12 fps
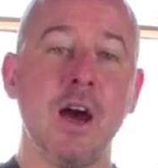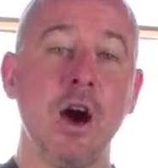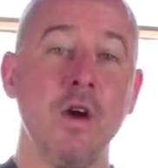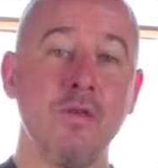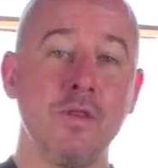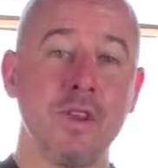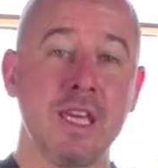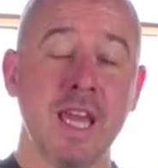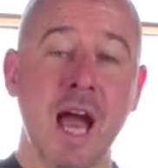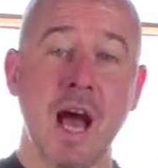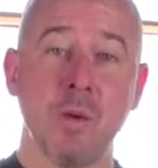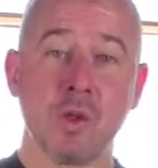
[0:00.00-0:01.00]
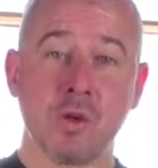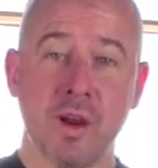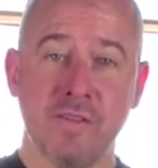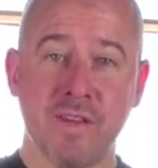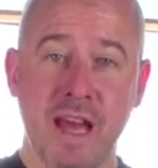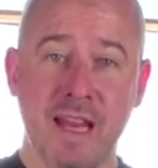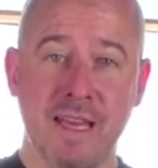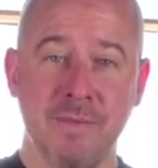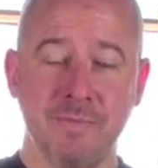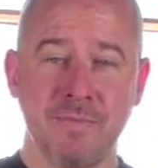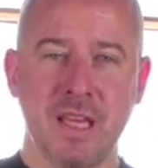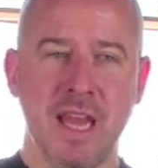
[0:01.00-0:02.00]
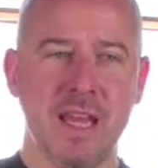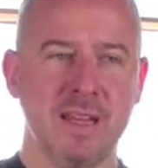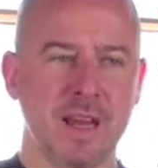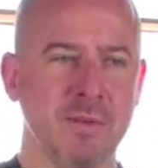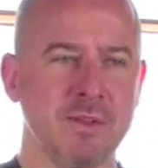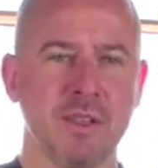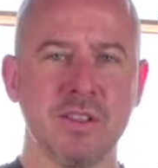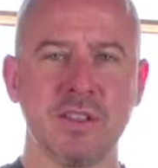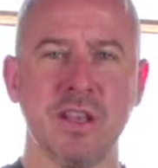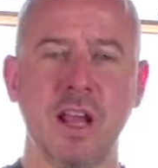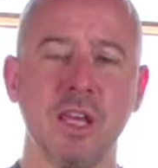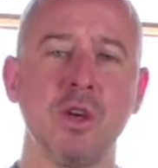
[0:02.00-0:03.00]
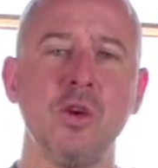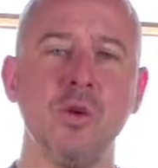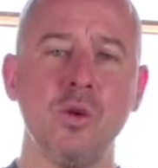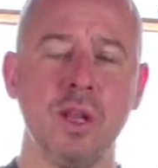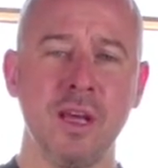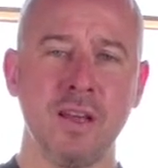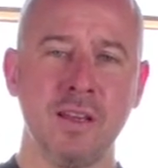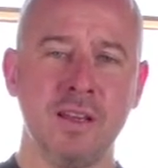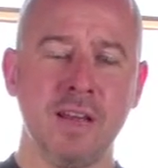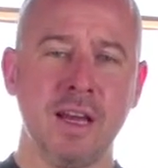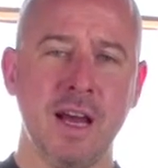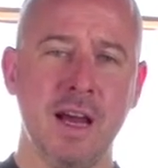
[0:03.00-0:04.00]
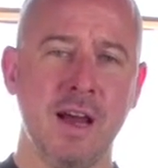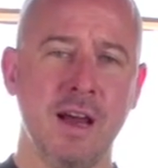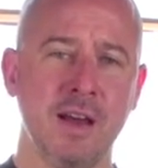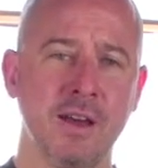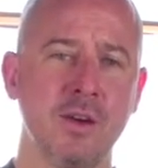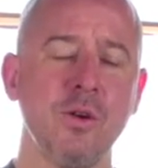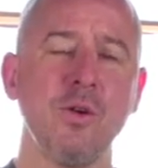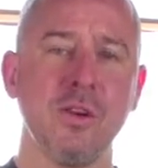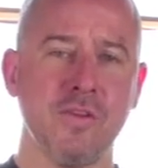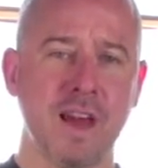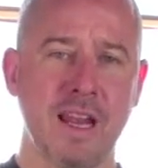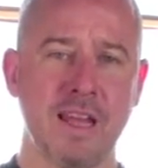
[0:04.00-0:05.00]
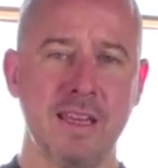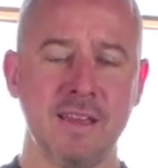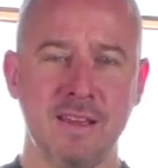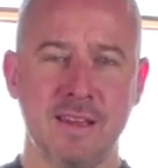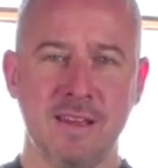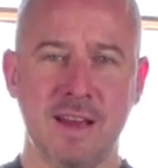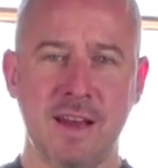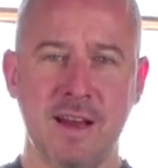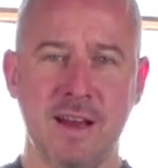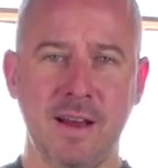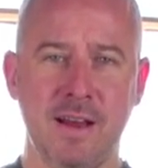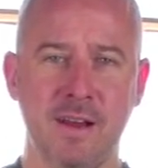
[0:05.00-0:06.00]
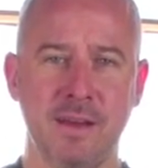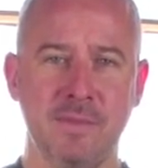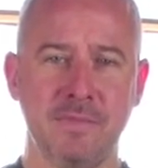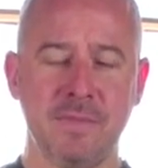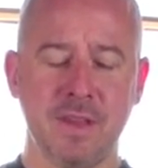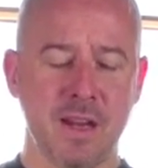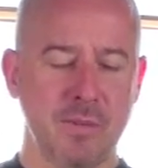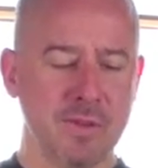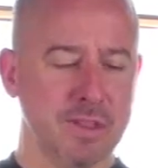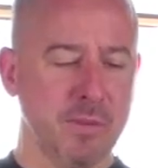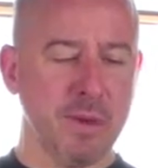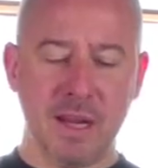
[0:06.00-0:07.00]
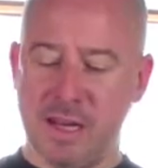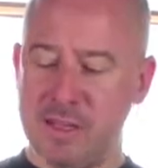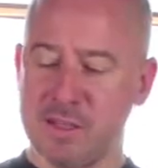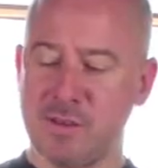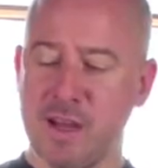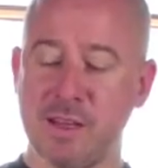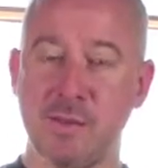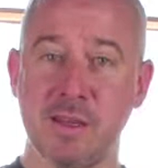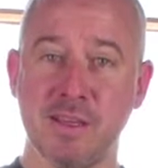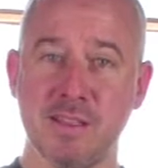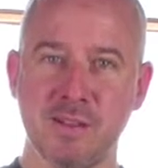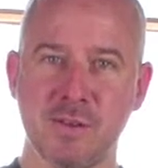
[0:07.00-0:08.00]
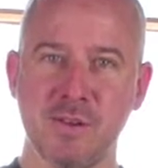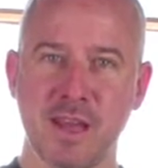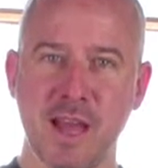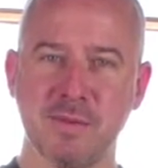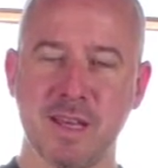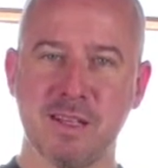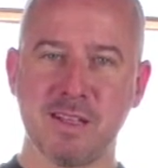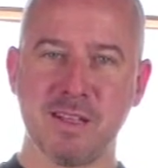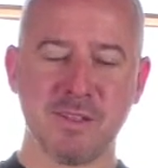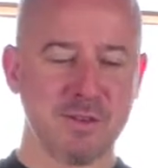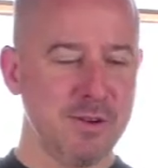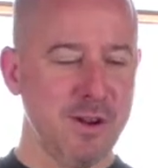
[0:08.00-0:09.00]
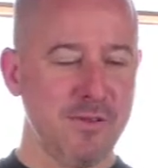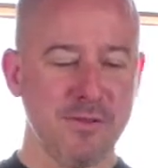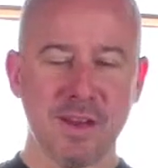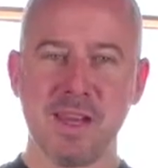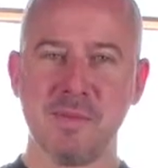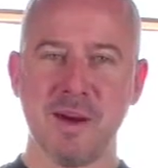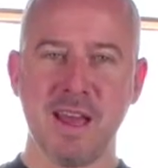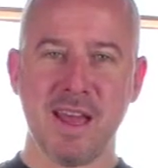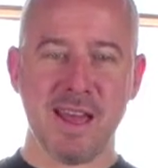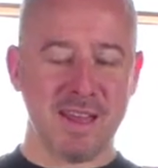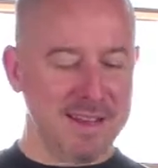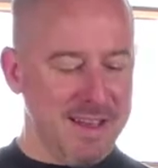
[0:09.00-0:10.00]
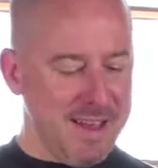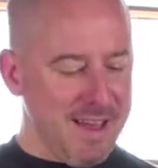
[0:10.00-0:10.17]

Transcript: over in the Arwitray Valley. And so it's a slightly cooler valley. And I'm just completely distracted because the screw cap's actually screwed off in my hand.